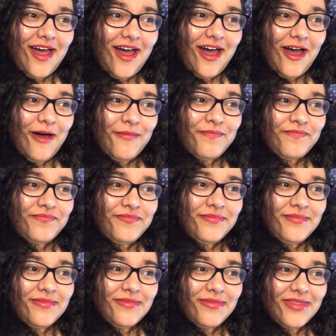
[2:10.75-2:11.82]
But
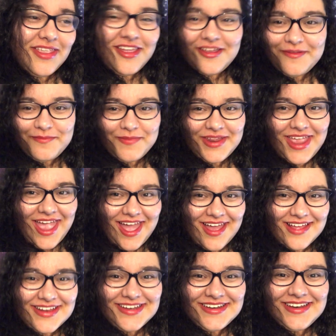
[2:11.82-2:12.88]

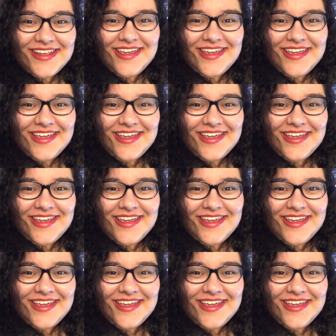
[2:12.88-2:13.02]
yeah,